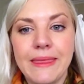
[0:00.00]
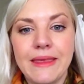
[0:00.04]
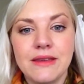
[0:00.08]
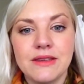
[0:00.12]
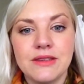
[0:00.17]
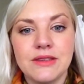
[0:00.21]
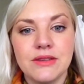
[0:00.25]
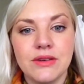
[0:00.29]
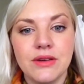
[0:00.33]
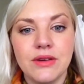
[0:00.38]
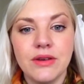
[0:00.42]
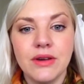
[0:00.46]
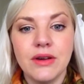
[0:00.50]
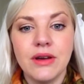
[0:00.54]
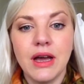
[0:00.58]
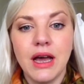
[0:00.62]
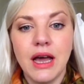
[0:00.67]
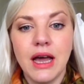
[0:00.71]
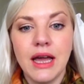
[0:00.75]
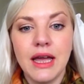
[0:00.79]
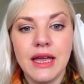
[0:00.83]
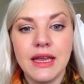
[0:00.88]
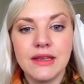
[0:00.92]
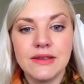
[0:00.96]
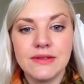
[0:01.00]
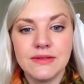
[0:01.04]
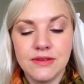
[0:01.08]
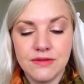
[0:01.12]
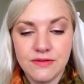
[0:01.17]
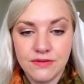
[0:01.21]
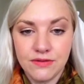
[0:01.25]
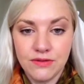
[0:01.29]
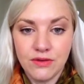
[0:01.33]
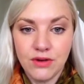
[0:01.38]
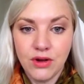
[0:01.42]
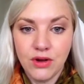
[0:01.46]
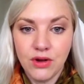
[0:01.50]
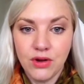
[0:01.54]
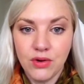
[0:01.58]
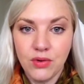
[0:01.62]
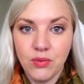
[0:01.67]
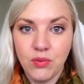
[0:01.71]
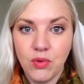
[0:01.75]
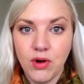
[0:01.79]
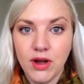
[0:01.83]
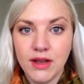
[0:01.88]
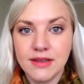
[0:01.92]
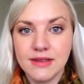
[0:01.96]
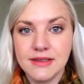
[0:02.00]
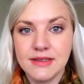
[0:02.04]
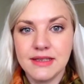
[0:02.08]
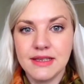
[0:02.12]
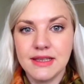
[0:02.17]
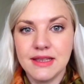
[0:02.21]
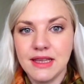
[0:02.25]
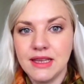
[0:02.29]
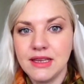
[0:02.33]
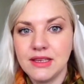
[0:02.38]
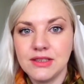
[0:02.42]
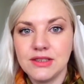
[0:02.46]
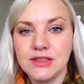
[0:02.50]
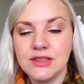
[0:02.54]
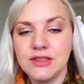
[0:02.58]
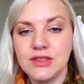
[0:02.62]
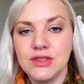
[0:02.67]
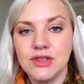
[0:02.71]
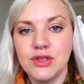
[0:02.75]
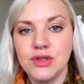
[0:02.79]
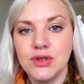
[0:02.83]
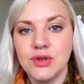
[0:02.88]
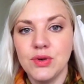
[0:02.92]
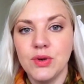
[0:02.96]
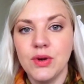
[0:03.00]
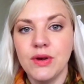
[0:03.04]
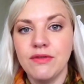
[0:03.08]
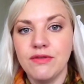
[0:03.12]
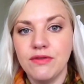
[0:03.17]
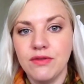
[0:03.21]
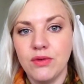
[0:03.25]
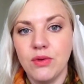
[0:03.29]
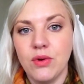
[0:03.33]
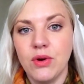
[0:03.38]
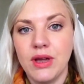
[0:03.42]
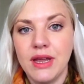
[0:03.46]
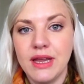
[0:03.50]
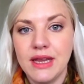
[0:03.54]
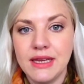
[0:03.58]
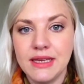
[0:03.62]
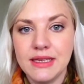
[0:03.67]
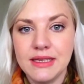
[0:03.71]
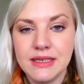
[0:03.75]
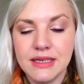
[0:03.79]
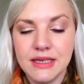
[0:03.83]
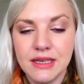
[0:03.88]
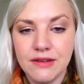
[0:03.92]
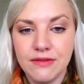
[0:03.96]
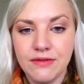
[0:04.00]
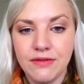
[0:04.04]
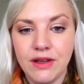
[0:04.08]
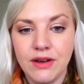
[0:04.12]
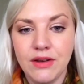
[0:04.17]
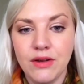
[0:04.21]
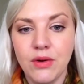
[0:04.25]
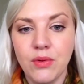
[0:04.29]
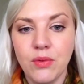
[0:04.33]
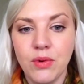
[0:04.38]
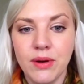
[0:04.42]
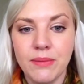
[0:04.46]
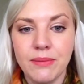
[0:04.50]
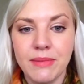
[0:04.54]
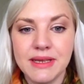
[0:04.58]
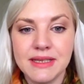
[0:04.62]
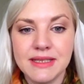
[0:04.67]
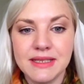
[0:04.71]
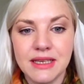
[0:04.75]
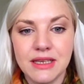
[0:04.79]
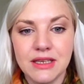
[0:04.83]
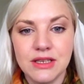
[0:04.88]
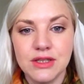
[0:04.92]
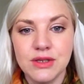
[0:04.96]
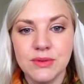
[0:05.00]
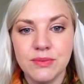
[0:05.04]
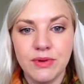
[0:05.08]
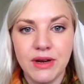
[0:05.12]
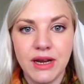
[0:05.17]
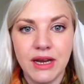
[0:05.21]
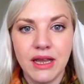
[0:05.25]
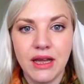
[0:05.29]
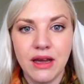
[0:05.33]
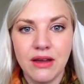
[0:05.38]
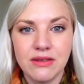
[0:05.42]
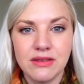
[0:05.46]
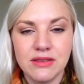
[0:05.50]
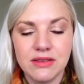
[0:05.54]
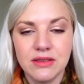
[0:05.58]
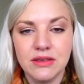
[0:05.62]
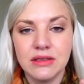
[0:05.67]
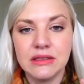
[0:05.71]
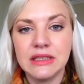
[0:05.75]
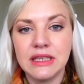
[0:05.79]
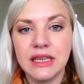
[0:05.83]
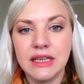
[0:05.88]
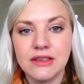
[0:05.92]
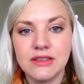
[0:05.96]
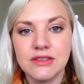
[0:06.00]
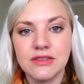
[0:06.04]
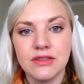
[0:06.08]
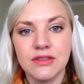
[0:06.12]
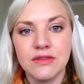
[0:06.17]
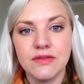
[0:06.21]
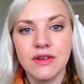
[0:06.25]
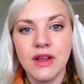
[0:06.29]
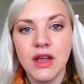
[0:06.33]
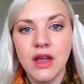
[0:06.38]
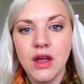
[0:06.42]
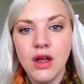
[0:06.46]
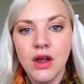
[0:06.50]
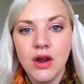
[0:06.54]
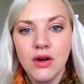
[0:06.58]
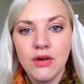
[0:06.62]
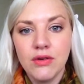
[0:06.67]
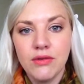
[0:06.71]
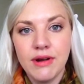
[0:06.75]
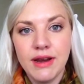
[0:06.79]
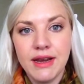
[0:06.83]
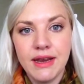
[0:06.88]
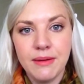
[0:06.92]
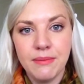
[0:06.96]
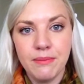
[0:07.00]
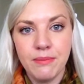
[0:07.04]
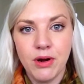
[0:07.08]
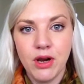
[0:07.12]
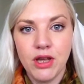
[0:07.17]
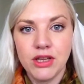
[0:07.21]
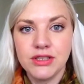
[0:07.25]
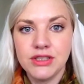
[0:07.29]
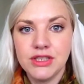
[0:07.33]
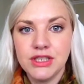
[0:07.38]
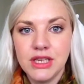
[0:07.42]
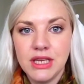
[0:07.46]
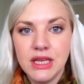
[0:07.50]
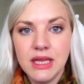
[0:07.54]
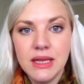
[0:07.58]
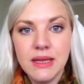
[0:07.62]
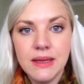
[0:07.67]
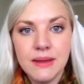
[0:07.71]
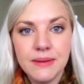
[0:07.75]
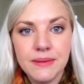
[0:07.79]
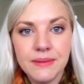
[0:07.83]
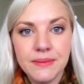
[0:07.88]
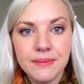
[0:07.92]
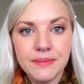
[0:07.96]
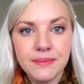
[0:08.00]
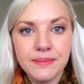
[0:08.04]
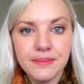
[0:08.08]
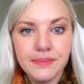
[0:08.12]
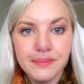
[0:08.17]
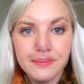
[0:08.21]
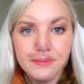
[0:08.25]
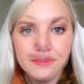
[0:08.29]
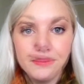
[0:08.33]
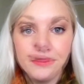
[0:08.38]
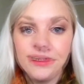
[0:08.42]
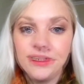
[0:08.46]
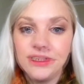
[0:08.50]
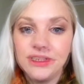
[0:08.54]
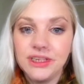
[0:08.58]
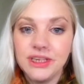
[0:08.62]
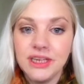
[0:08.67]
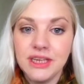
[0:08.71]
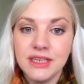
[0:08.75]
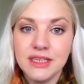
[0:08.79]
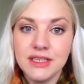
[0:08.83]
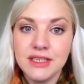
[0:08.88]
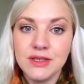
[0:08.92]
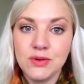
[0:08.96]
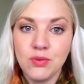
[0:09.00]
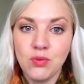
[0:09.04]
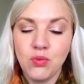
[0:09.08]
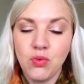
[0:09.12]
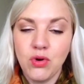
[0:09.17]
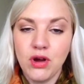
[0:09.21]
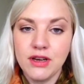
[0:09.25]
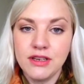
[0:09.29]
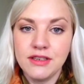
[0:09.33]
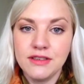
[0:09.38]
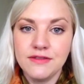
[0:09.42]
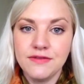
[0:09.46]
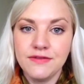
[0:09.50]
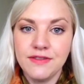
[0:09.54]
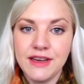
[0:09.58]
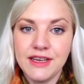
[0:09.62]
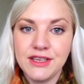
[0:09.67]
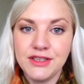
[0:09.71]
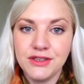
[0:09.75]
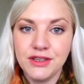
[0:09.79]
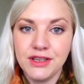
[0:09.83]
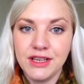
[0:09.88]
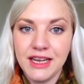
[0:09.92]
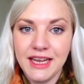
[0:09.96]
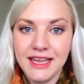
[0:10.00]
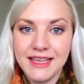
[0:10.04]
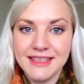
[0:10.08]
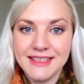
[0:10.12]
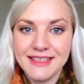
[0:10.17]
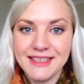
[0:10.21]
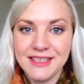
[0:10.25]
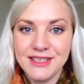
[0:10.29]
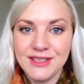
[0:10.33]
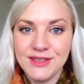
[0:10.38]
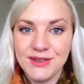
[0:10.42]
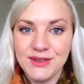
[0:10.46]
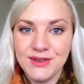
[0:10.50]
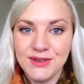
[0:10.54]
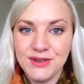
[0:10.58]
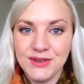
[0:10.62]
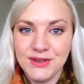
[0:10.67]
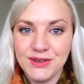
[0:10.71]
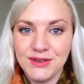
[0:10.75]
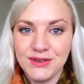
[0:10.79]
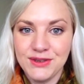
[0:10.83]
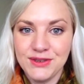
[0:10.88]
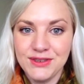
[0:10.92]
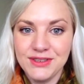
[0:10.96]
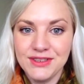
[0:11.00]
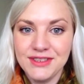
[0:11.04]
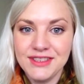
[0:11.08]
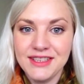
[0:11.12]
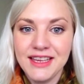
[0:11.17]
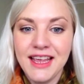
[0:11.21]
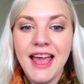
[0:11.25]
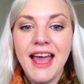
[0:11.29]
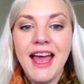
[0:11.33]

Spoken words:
So I sort of know what things to avoid if I don't want my skin to break out and get sort of red and blotchy. The next question is, what facial cleanser do you use?